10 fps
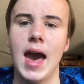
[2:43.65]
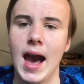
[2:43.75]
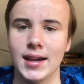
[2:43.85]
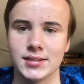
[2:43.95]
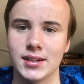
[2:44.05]

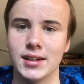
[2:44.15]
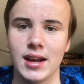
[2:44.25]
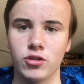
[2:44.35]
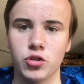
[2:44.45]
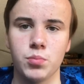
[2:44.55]
as an
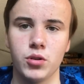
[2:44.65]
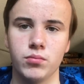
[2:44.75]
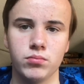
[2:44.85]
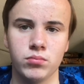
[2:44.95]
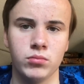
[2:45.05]
announcement,
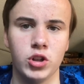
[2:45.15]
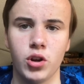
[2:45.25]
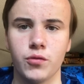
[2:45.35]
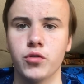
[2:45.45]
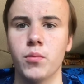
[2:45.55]
you
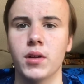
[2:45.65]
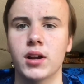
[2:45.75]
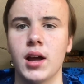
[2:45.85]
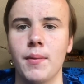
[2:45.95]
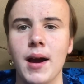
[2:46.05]
know, from the club.